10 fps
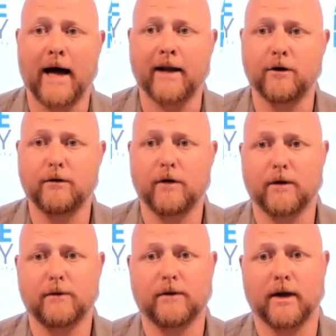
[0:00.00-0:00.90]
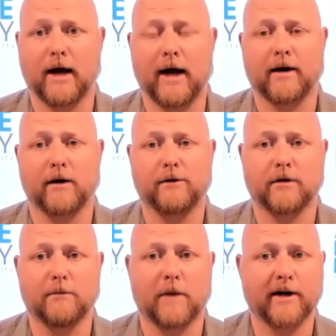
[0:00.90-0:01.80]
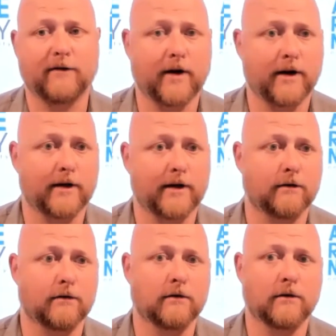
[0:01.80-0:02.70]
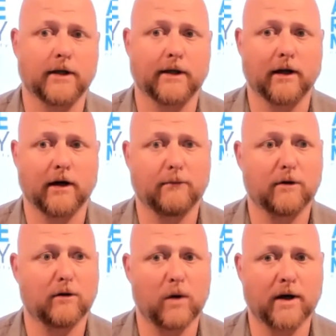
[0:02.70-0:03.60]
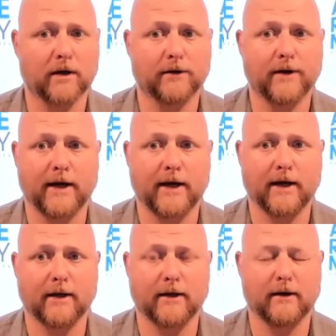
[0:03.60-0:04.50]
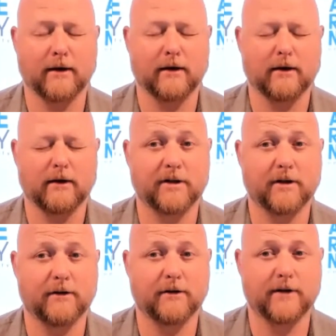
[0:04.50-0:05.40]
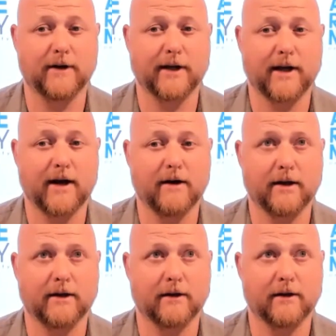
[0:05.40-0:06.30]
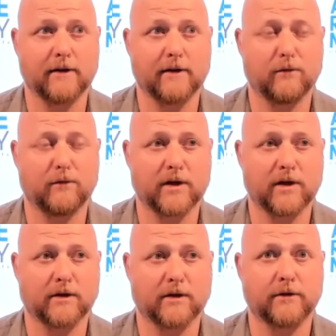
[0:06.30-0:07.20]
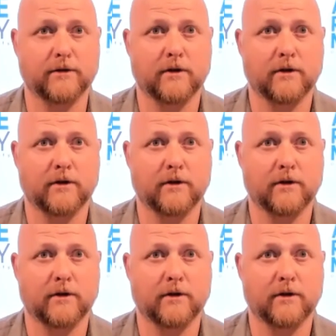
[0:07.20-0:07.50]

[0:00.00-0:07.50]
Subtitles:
I do know that I coached a Mike Ferry student in Larimer, Weld, and what's another surrounding county? Larimer, Weld.